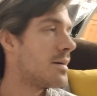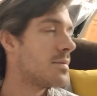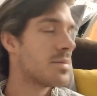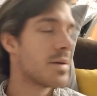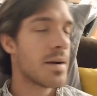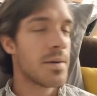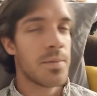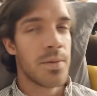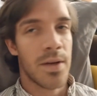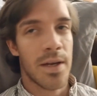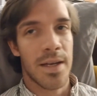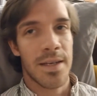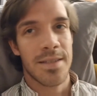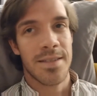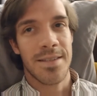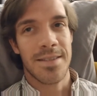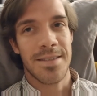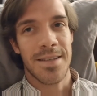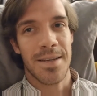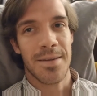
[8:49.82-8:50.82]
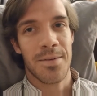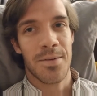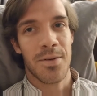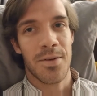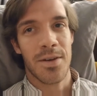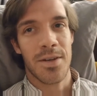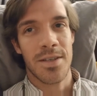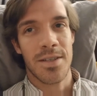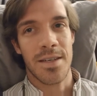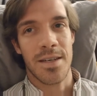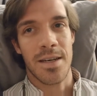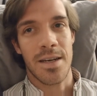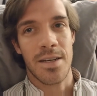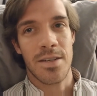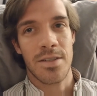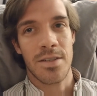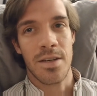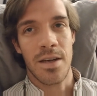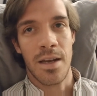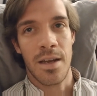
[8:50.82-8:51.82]
I probably asked the same question
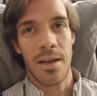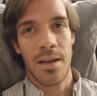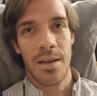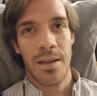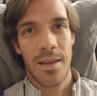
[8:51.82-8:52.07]
yesterday.